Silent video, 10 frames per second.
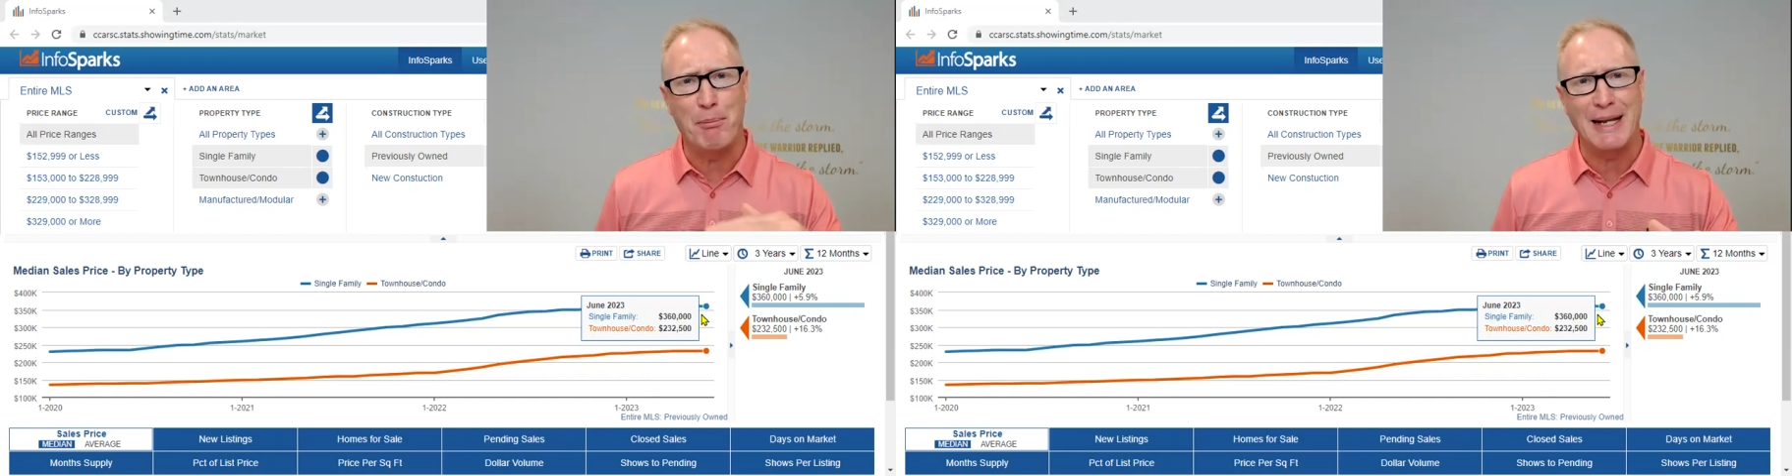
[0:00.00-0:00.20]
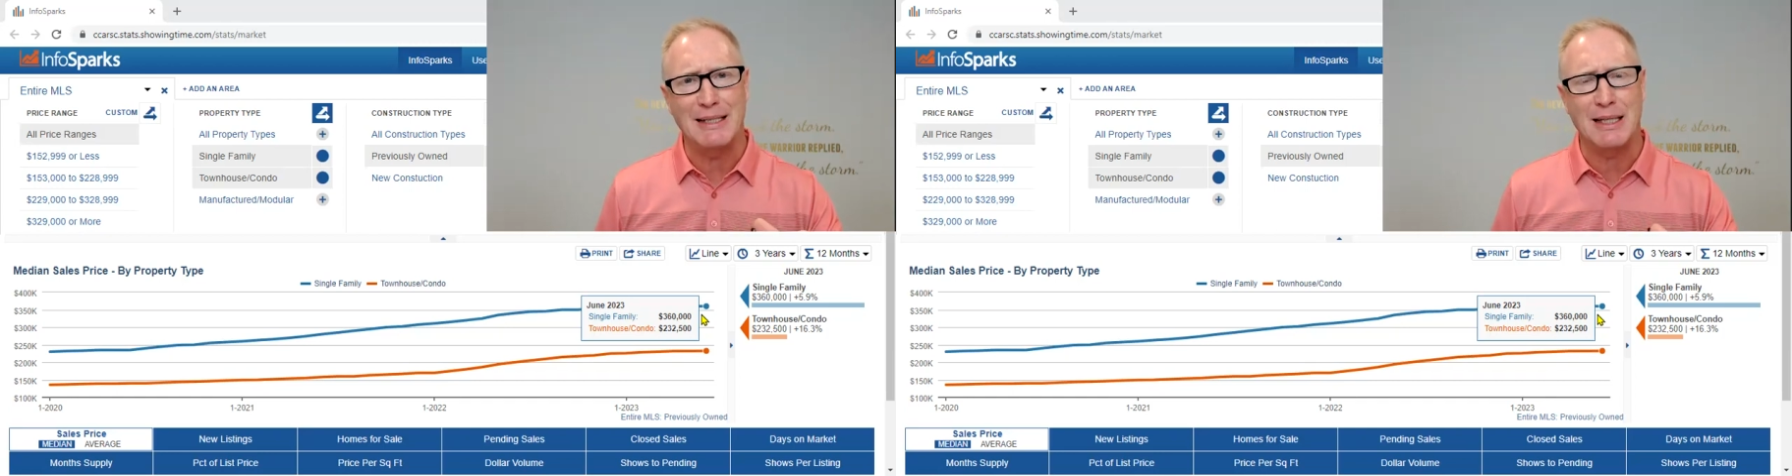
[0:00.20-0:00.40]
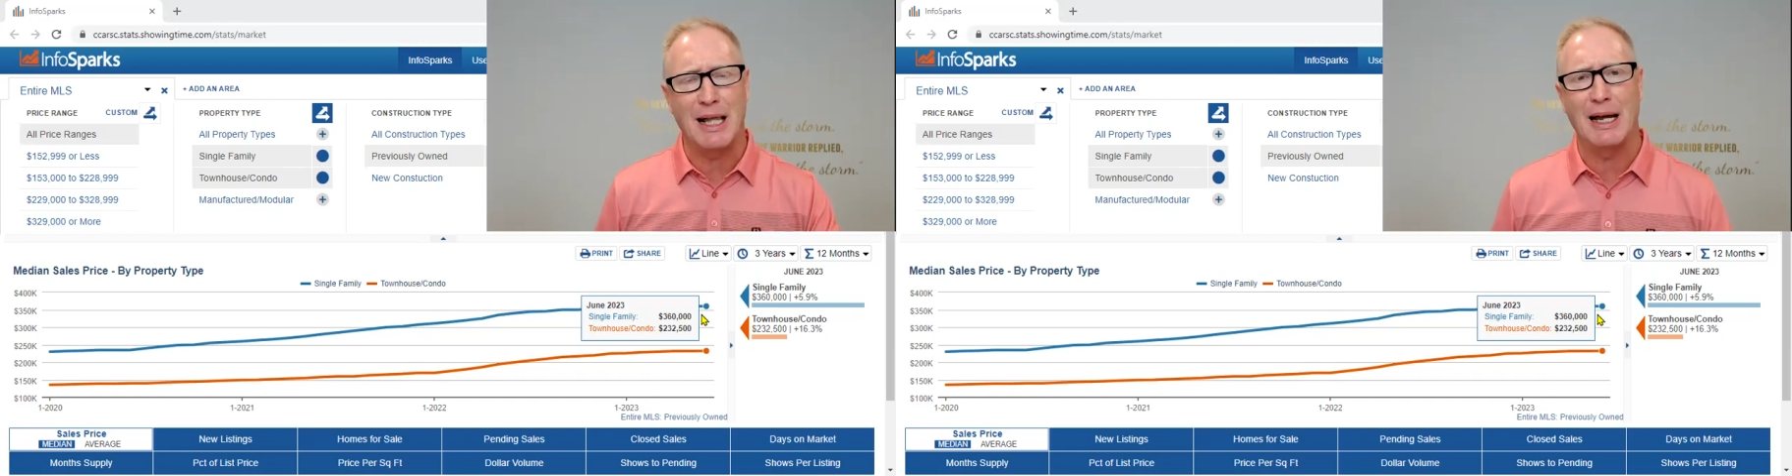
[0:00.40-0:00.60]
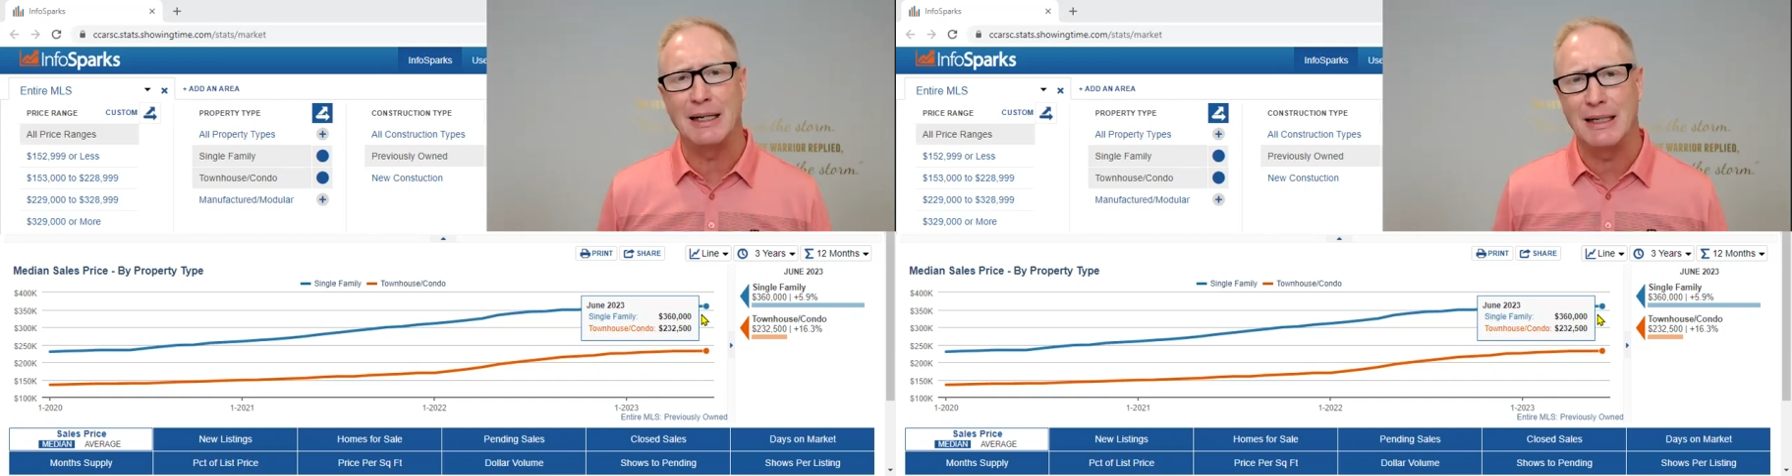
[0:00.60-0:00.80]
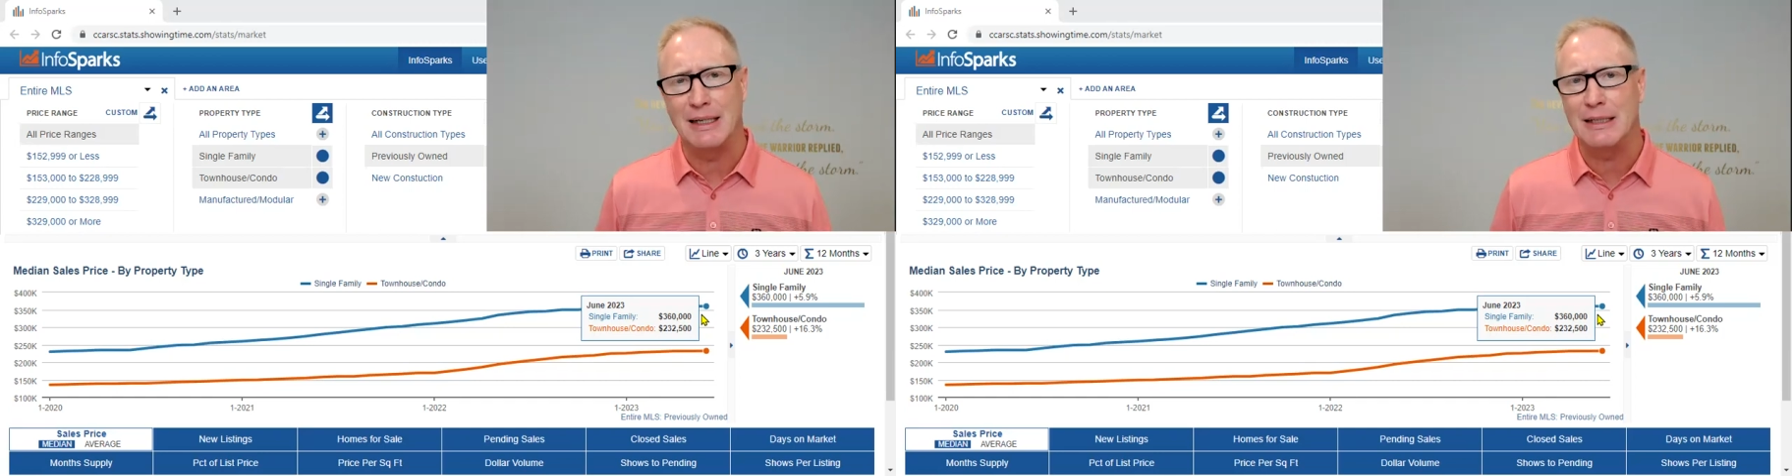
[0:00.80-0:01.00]

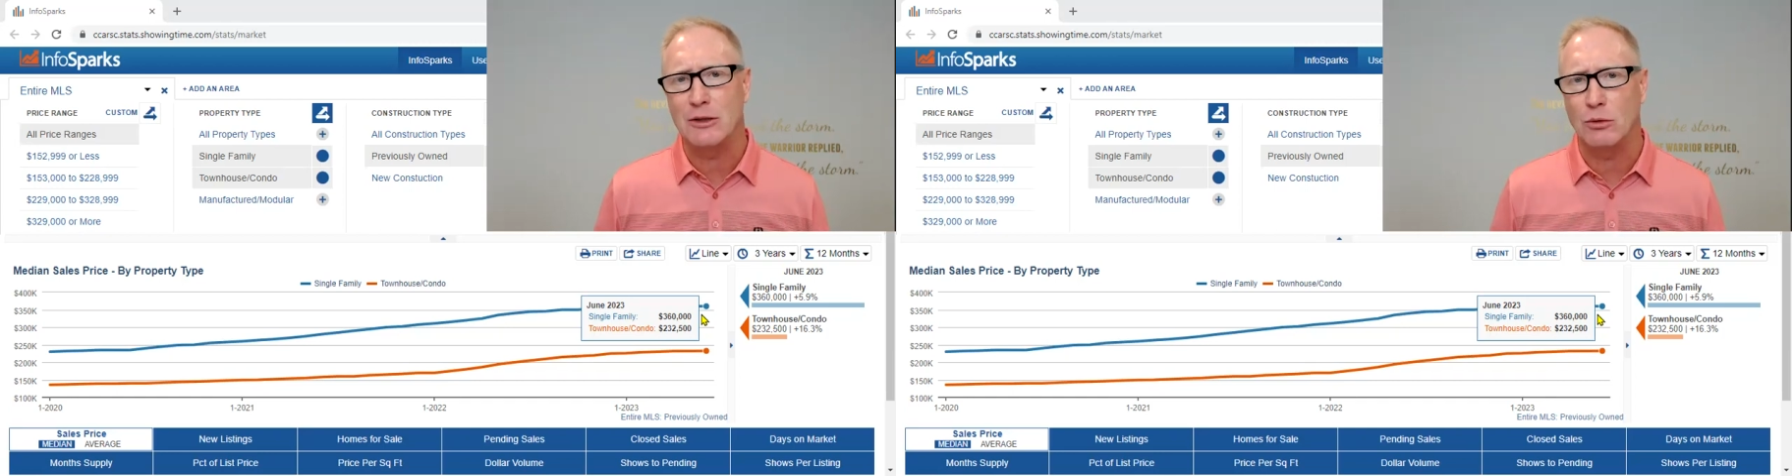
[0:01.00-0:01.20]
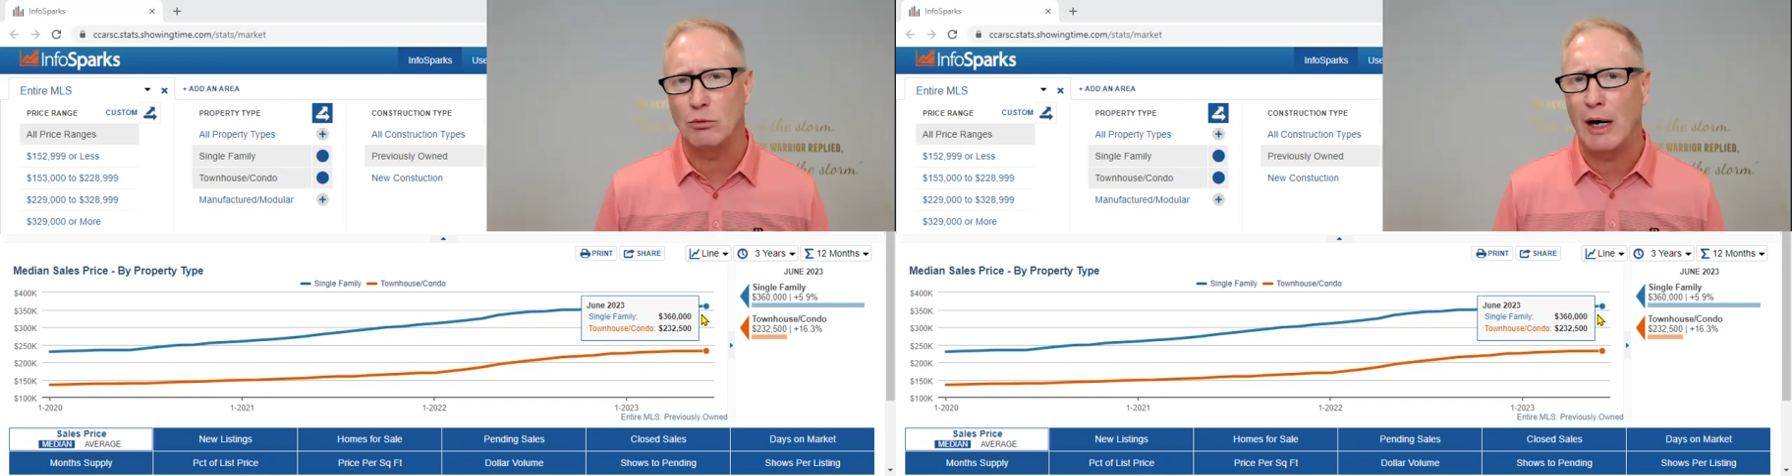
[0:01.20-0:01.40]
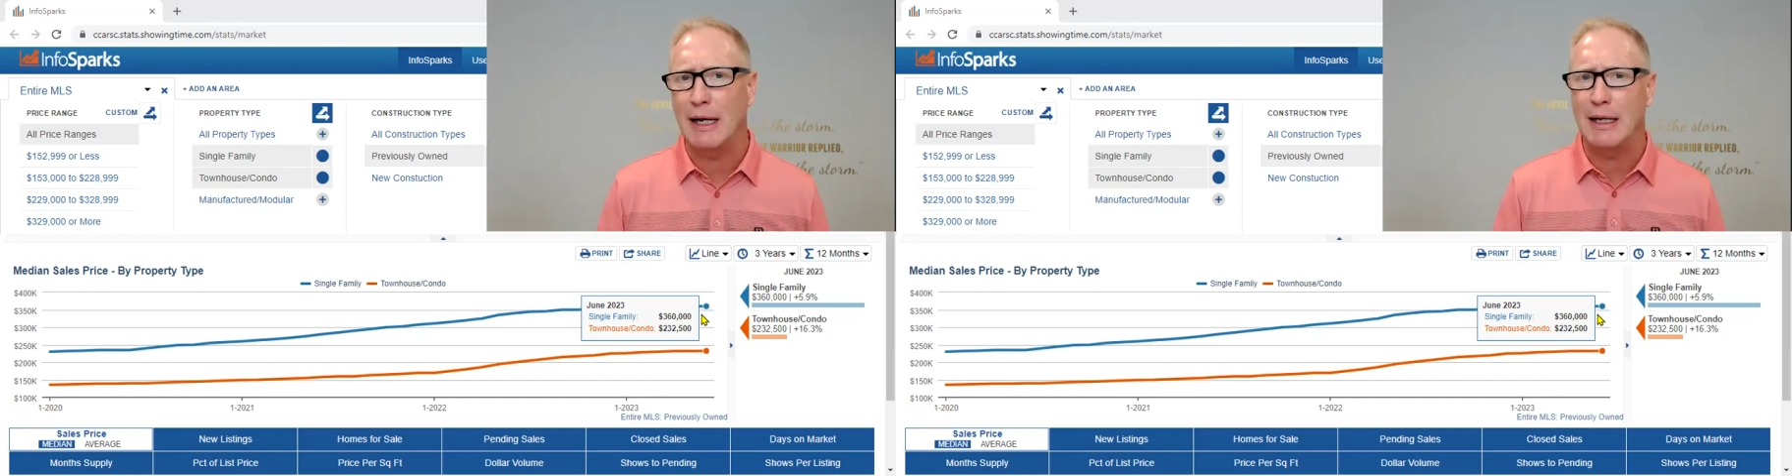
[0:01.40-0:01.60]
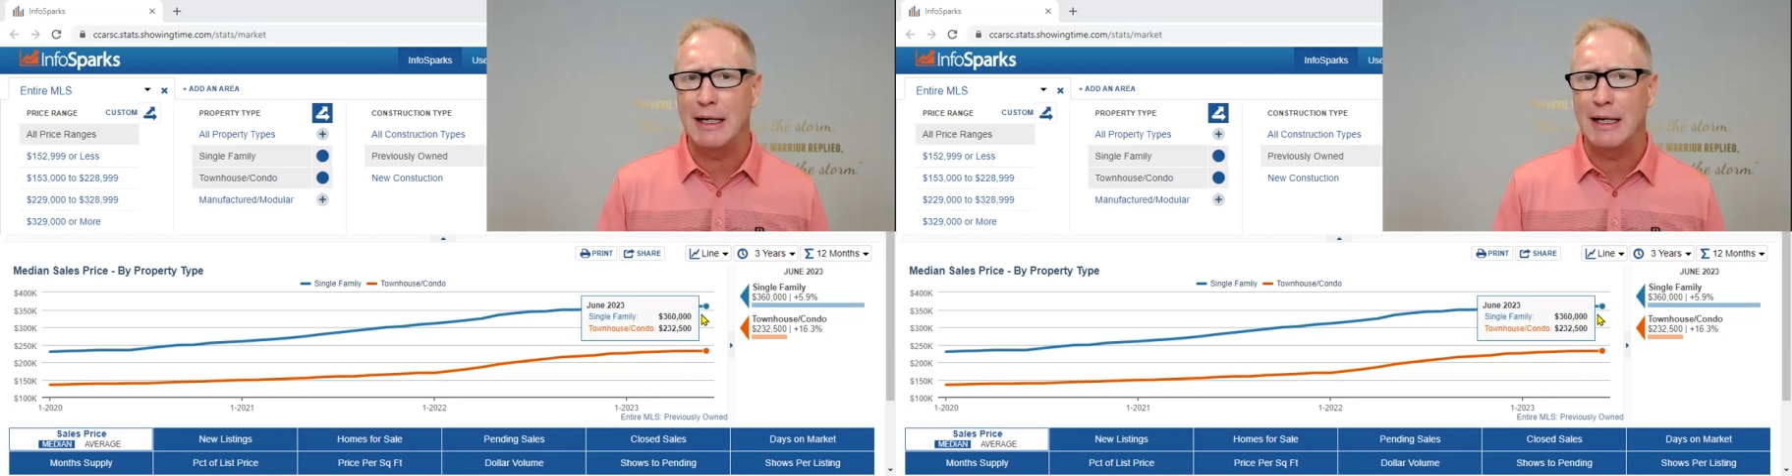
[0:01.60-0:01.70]
baseline is right